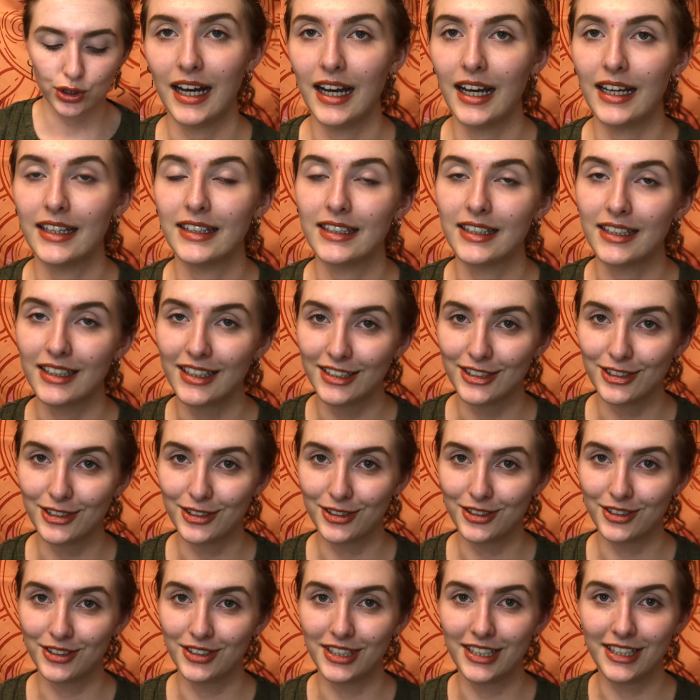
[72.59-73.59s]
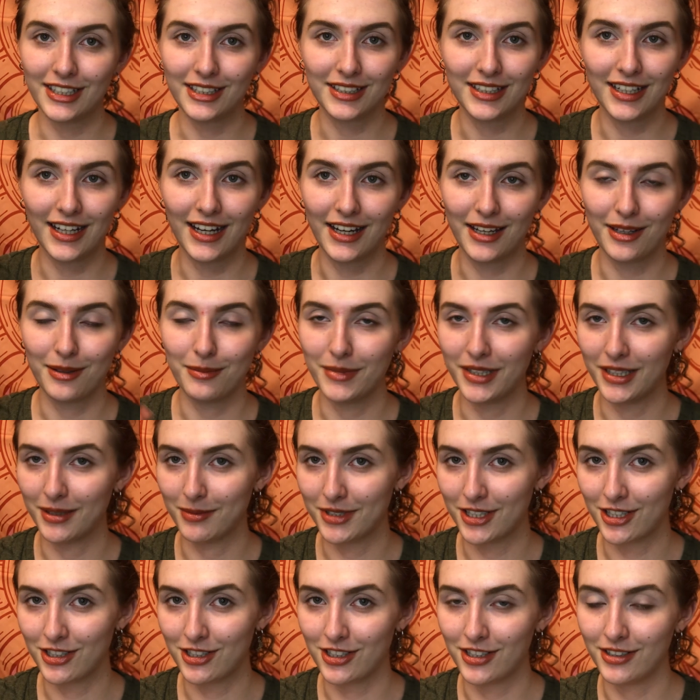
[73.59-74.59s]
And in case you're new here, hi, my name's
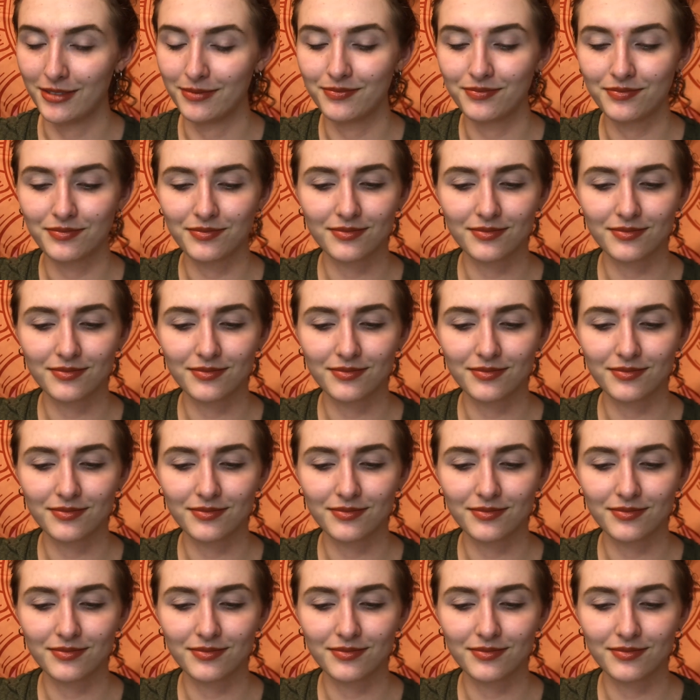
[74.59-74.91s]
Sasha.